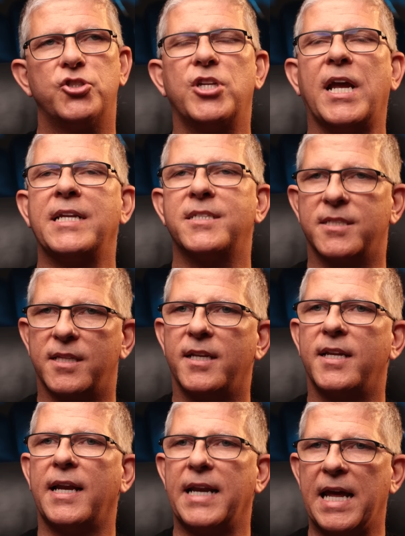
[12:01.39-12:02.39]
changes the
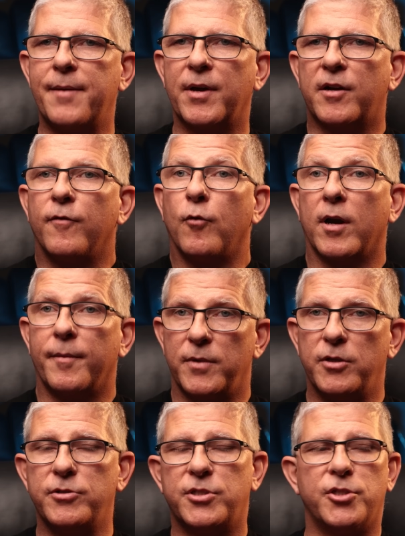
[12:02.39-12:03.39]
dynamic of what I'm
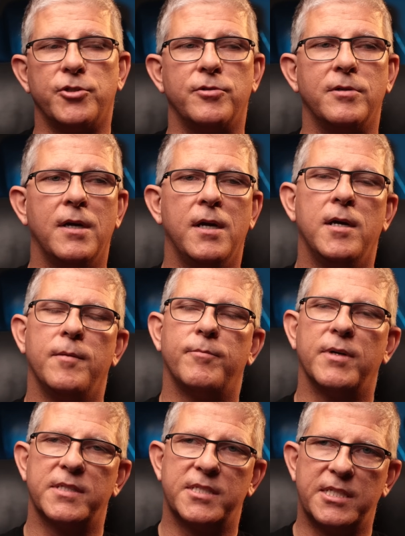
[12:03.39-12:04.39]
used to.
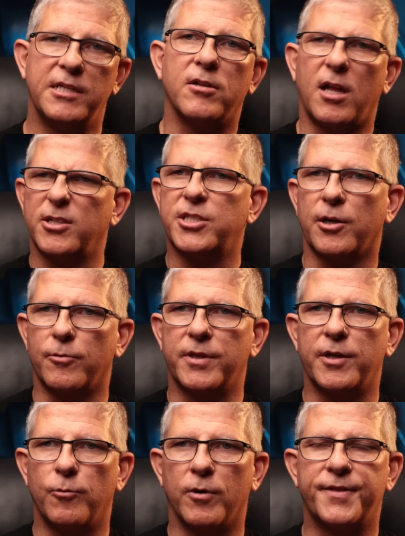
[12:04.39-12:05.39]
But still, I'll share
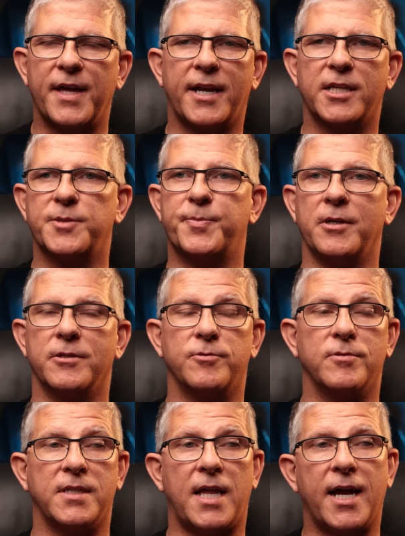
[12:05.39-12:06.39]
with you what that
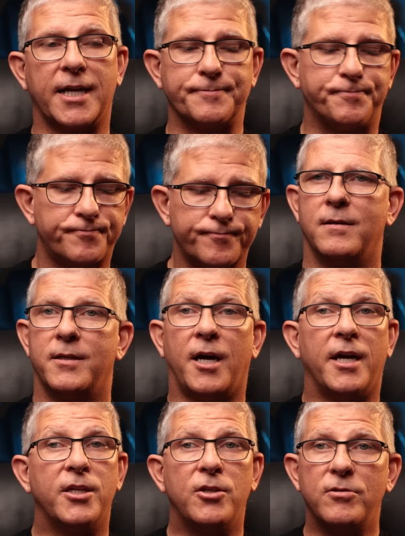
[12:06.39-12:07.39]
experience was like.
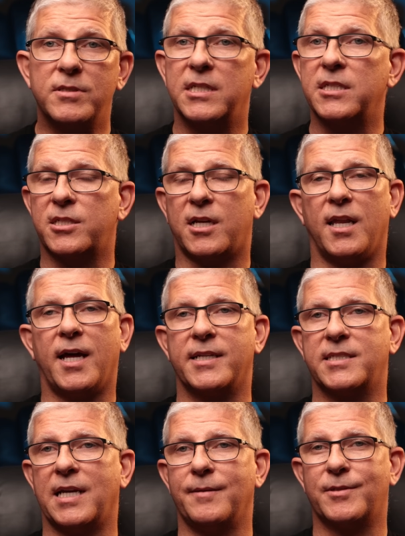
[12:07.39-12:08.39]
Now, I use this
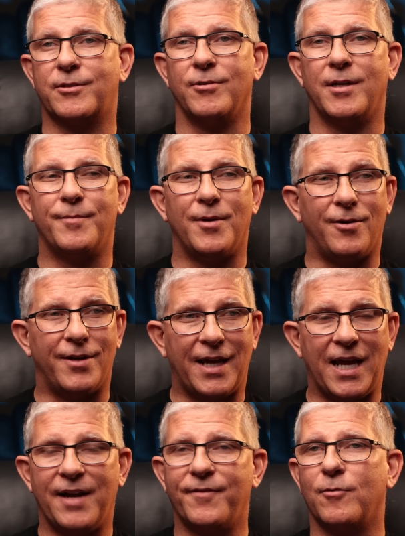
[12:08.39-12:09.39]
Kaleidescape script on
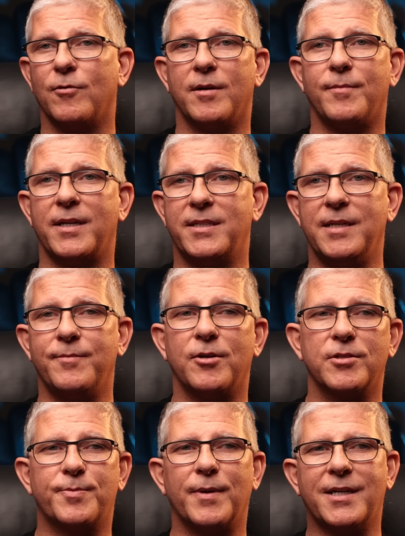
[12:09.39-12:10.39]
every one of my
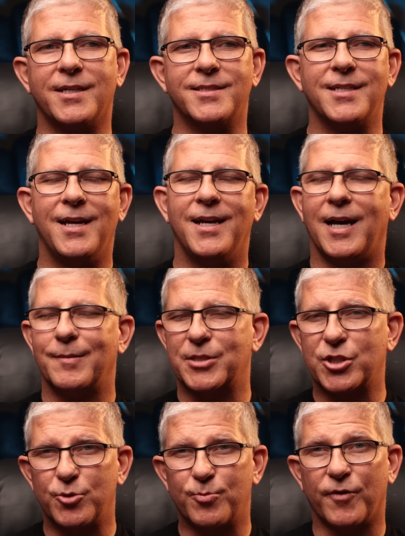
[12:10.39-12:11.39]
demos because I'm
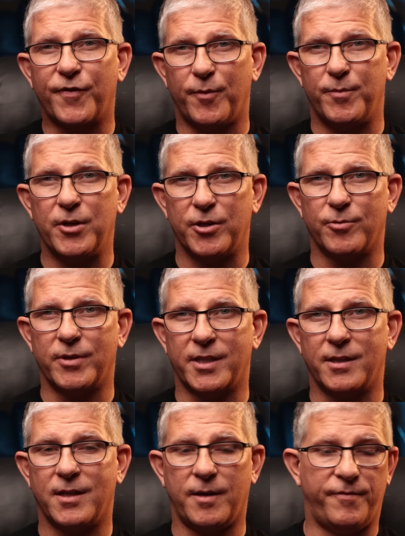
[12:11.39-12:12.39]
super familiar with
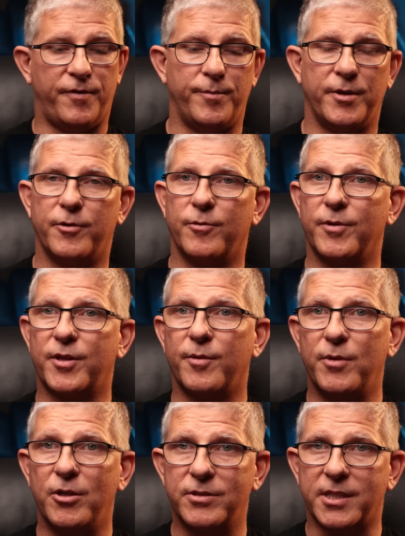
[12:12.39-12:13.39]
it. I'm familiar with the
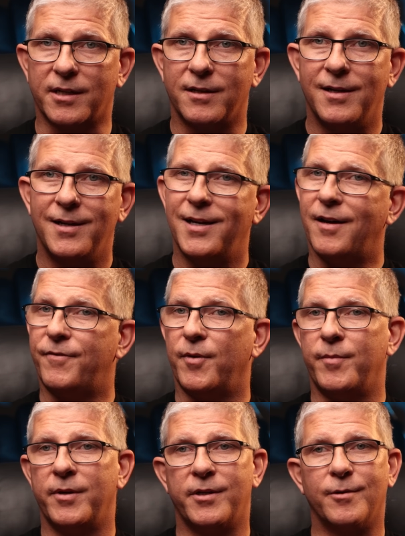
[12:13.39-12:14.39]
music. I'm
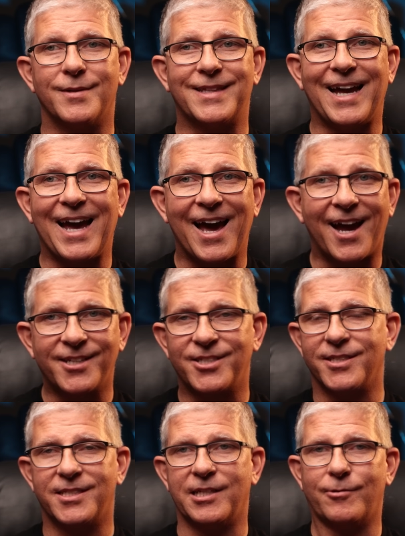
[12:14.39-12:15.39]
familiar with the
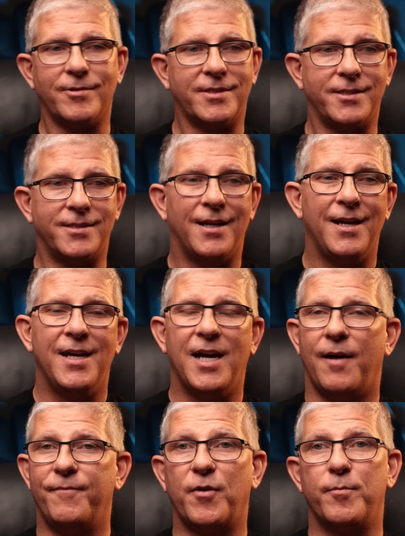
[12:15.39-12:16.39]
action sequences.
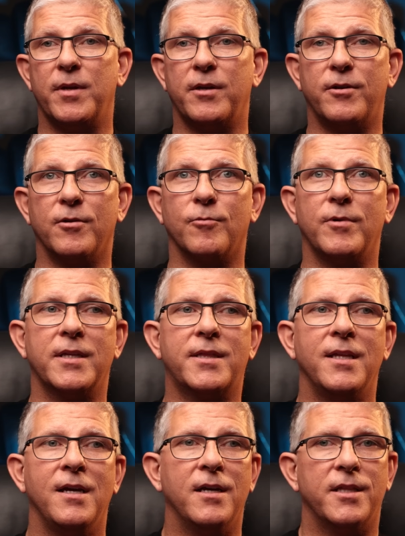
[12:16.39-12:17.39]
I'm familiar with
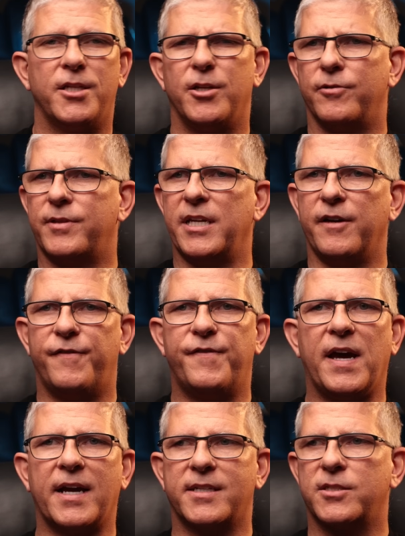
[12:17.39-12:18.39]
the
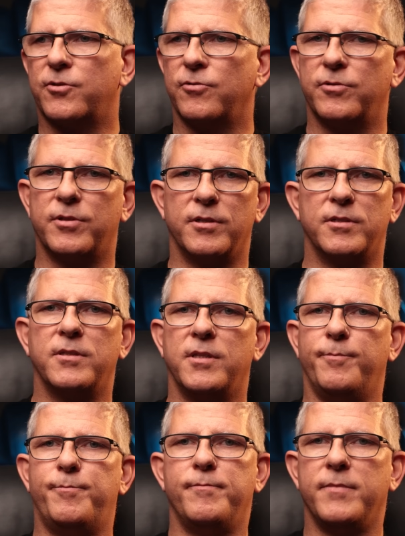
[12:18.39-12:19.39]
effects through
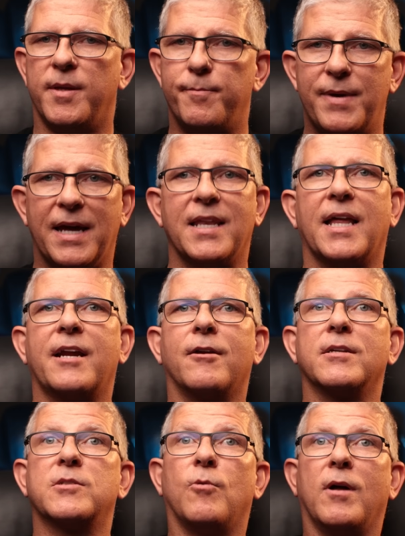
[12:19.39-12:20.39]
the bed
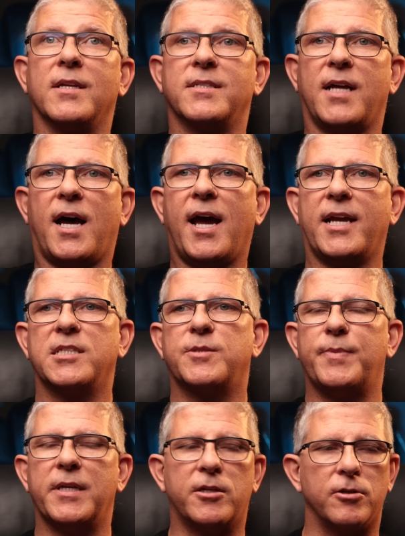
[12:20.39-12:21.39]
layer as well as the height
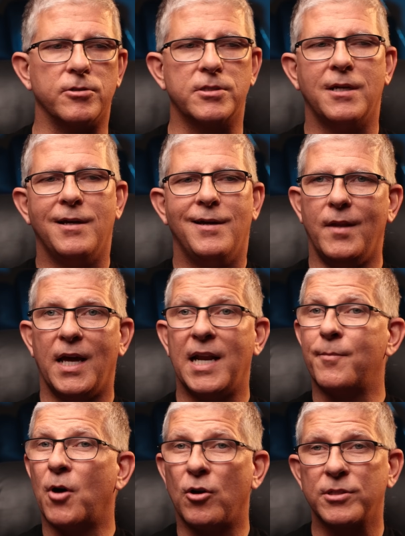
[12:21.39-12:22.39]
speakers.
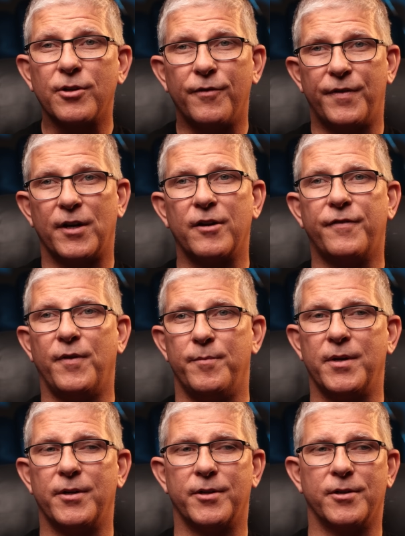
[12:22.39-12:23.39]
And I'm also very
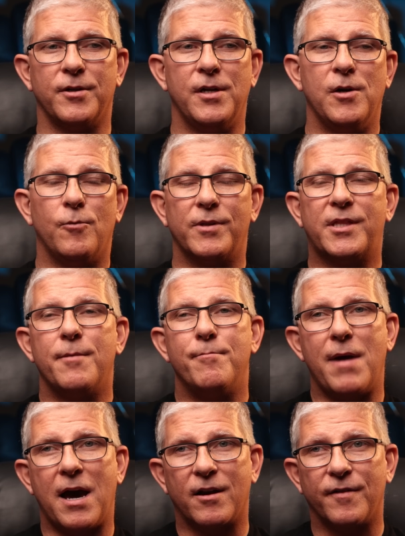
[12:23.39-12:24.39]
familiar with the
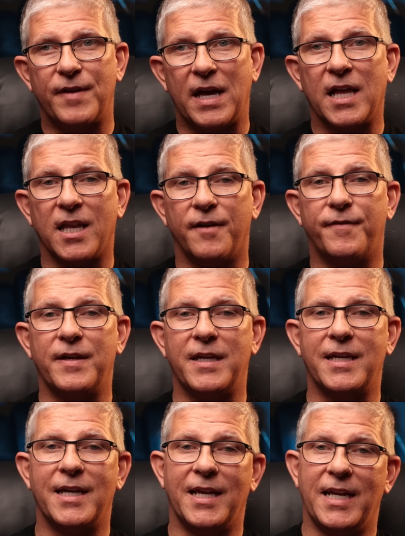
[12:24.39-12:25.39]
amount of
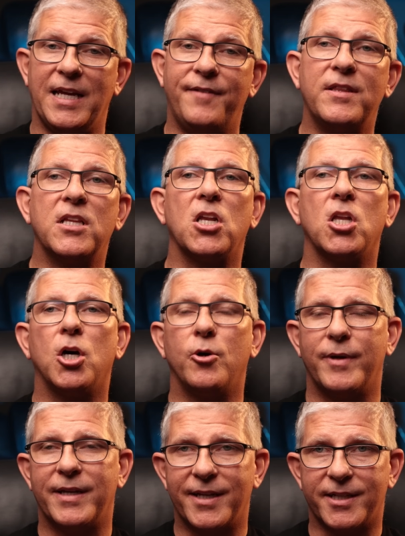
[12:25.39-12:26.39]
LFE and even the
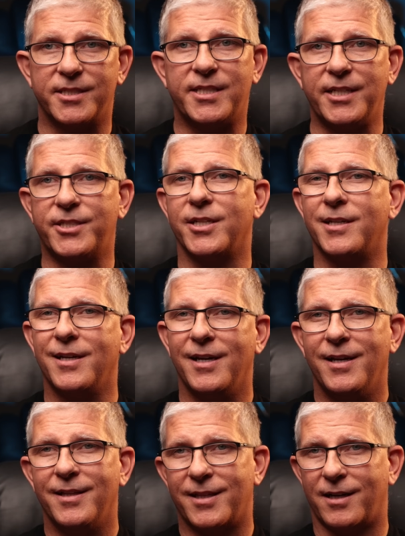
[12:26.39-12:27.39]
low end extension
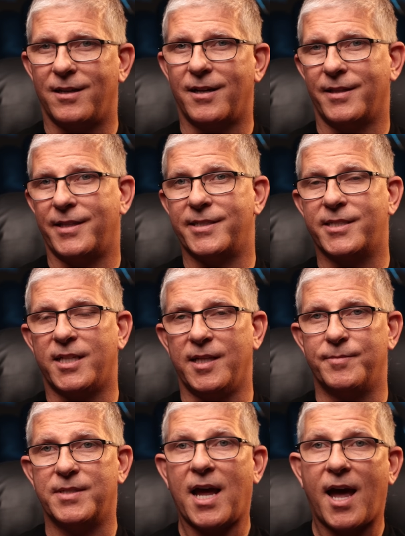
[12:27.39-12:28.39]
that a lot of these
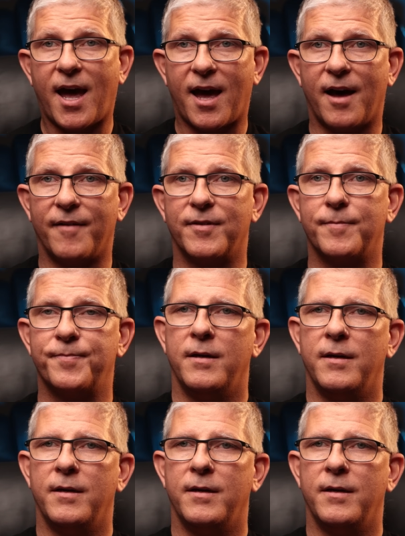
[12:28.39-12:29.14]
clips have.